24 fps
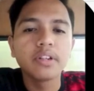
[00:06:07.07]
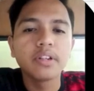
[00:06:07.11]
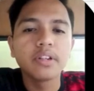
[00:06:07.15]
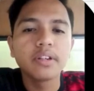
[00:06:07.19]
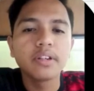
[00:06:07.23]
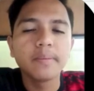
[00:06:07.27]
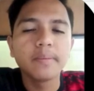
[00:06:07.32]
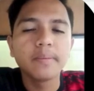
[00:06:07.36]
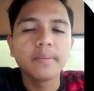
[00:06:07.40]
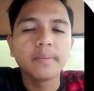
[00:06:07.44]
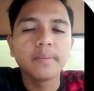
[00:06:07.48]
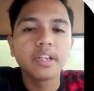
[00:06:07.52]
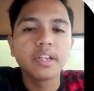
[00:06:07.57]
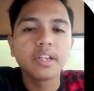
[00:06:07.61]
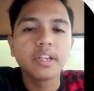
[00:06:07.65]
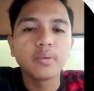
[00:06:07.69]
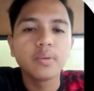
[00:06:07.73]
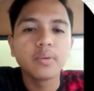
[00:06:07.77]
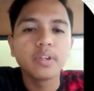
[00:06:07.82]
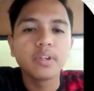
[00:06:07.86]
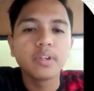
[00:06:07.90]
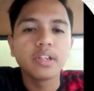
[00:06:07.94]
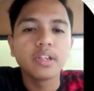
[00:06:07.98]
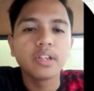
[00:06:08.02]
begin
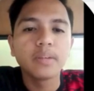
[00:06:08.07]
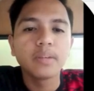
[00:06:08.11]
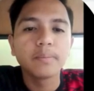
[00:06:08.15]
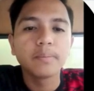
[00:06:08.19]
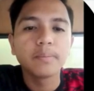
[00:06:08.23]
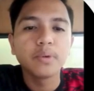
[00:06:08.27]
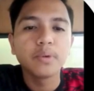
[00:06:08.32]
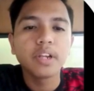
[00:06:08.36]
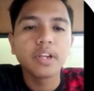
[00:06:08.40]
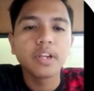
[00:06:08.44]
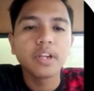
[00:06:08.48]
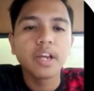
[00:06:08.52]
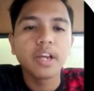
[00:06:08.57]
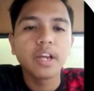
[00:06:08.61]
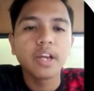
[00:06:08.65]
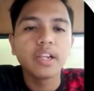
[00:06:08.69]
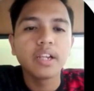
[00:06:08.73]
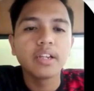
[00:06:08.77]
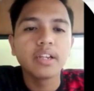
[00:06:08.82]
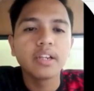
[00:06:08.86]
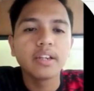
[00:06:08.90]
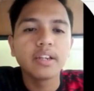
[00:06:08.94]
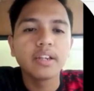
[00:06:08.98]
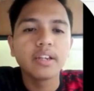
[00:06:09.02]
with the input at
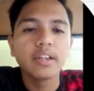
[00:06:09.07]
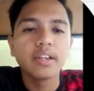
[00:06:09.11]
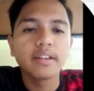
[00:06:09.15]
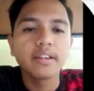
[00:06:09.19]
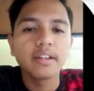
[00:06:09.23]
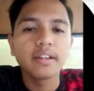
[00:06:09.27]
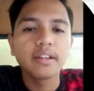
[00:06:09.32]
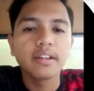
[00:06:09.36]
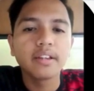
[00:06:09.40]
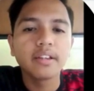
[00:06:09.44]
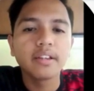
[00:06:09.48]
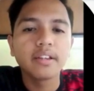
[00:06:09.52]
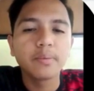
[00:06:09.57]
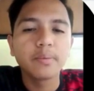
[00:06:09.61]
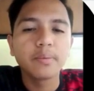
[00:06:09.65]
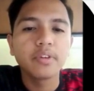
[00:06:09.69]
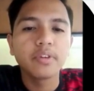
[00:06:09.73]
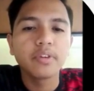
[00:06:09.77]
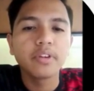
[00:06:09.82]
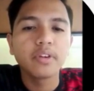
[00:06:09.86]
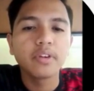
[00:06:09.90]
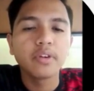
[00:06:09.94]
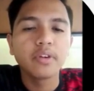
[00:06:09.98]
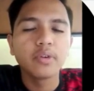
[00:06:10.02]
exceed 3.0
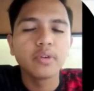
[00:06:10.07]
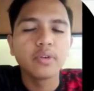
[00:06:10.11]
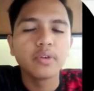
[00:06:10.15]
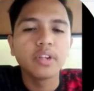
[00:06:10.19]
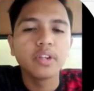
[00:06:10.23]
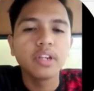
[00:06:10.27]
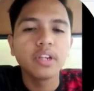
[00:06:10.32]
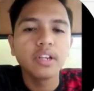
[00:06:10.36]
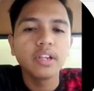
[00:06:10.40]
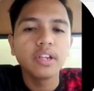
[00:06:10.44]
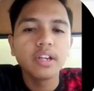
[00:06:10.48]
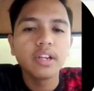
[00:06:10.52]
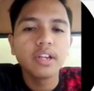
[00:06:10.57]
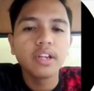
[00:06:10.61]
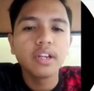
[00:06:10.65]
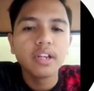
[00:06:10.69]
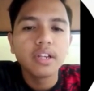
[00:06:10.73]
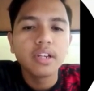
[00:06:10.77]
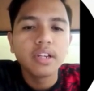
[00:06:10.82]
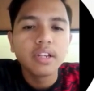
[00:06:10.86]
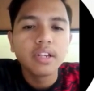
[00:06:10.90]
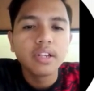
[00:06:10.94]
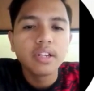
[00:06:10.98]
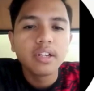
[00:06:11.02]
unit.
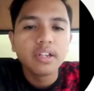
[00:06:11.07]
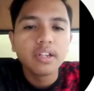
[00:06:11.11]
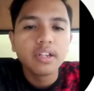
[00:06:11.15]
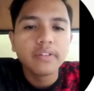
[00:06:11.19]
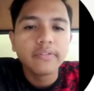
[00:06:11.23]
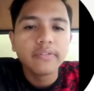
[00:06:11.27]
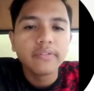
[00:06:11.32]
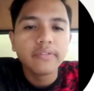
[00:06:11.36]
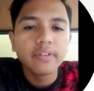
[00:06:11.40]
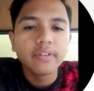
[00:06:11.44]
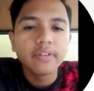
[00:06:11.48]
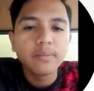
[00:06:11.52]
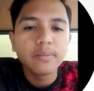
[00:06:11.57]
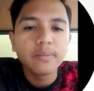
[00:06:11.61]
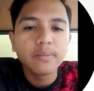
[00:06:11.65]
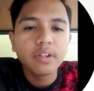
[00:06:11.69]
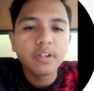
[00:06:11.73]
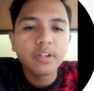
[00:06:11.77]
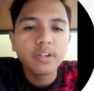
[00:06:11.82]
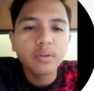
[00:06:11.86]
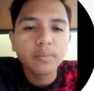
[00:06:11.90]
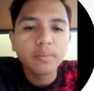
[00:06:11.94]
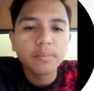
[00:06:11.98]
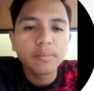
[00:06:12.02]
A firm will
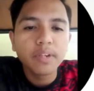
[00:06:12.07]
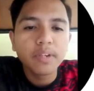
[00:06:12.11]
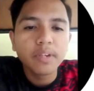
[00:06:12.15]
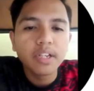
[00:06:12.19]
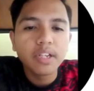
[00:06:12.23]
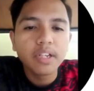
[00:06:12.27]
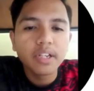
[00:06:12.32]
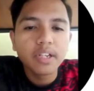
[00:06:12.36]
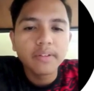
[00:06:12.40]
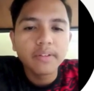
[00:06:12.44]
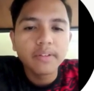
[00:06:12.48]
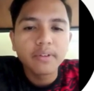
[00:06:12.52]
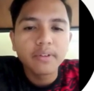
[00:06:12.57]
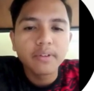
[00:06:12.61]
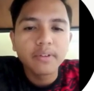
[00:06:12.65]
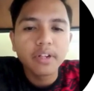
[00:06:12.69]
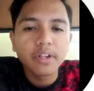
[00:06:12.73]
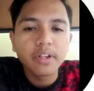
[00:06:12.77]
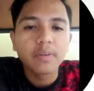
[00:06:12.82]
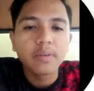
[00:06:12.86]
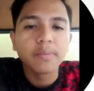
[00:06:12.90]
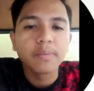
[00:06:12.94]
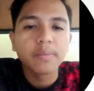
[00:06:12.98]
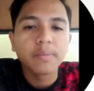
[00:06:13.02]
completely avoid
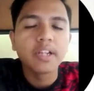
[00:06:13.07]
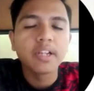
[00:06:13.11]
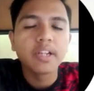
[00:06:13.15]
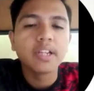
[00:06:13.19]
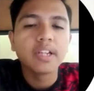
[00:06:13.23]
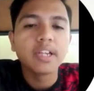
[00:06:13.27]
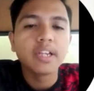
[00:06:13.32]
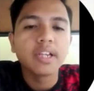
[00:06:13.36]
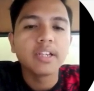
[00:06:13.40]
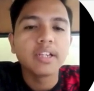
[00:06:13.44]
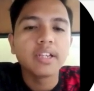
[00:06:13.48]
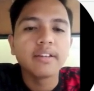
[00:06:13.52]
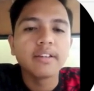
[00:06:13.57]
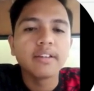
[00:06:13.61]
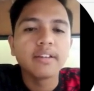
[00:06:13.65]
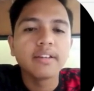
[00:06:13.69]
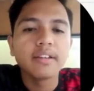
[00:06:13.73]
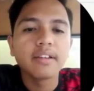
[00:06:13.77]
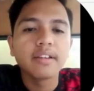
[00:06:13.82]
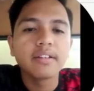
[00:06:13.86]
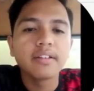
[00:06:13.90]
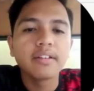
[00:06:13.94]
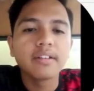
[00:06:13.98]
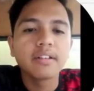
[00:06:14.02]
operating in
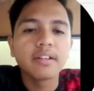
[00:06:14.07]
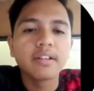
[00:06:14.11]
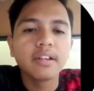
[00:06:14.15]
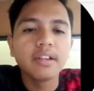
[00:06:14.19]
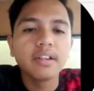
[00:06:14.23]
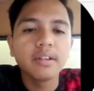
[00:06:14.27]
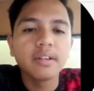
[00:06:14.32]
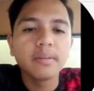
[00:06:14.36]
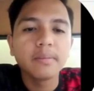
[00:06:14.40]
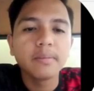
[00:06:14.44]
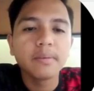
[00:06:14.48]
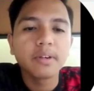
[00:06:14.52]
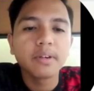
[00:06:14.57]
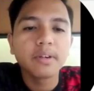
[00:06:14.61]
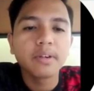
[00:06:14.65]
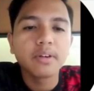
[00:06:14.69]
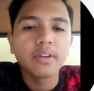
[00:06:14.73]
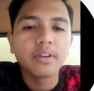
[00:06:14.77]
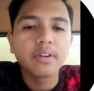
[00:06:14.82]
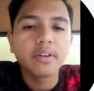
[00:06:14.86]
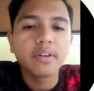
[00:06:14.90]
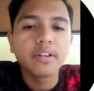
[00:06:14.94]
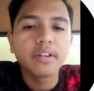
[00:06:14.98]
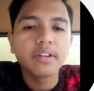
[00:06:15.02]
stage 3
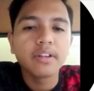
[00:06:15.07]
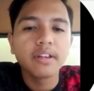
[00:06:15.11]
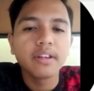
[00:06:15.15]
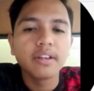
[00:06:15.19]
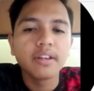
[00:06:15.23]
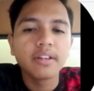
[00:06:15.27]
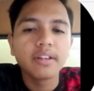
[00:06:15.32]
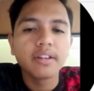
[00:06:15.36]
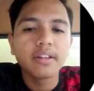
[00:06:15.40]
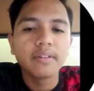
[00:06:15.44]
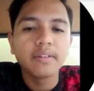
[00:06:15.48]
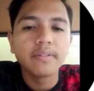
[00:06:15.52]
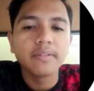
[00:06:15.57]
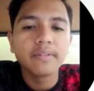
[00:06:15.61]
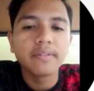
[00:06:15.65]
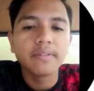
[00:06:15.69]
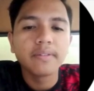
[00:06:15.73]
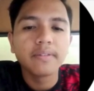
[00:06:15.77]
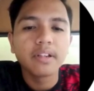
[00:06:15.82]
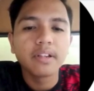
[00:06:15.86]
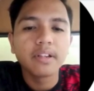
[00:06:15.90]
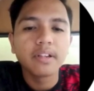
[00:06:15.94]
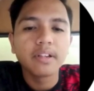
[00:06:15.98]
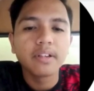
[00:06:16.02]
because this is the
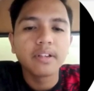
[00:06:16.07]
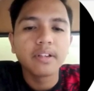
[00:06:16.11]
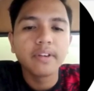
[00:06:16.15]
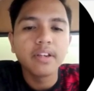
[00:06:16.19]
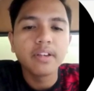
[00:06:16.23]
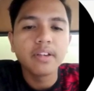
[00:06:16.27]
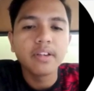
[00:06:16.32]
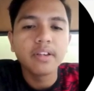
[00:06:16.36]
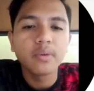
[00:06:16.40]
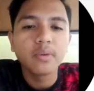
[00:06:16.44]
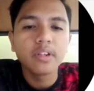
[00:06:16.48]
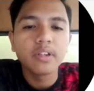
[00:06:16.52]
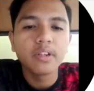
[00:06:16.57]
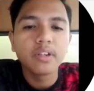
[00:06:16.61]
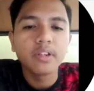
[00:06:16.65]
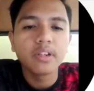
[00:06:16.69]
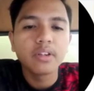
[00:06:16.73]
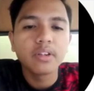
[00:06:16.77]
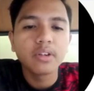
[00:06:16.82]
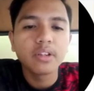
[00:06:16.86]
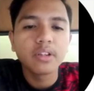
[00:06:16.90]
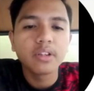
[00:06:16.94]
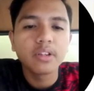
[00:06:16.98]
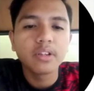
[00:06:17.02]
phase where the
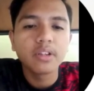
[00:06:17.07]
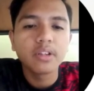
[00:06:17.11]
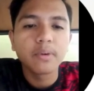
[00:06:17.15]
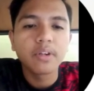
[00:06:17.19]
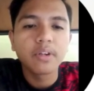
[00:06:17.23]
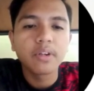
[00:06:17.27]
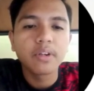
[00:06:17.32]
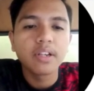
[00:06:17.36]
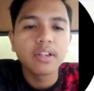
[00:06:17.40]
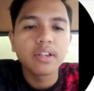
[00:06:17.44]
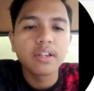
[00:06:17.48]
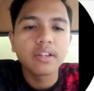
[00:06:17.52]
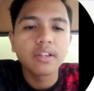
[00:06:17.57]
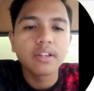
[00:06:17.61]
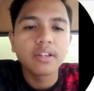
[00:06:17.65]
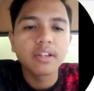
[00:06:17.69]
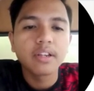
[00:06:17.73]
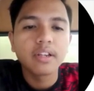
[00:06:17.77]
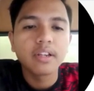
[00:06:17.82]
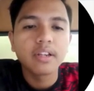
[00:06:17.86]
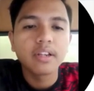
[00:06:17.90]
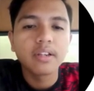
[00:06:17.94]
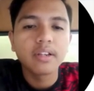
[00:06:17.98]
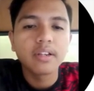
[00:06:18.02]
total product
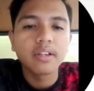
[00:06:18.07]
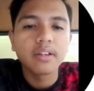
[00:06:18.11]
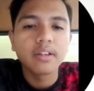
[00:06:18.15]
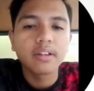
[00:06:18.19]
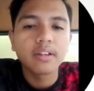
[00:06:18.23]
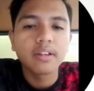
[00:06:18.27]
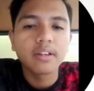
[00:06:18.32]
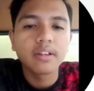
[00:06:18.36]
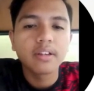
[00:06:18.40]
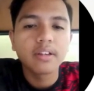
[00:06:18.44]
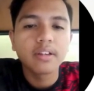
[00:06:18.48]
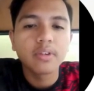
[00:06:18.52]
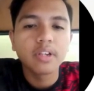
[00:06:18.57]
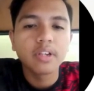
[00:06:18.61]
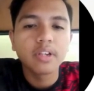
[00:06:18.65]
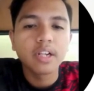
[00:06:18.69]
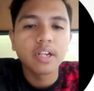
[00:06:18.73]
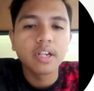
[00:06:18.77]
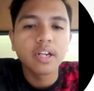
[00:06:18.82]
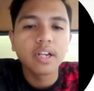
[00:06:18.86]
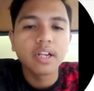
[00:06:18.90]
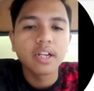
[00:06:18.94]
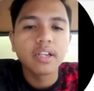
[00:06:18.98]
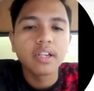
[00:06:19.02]
start to
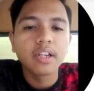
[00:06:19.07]
decline,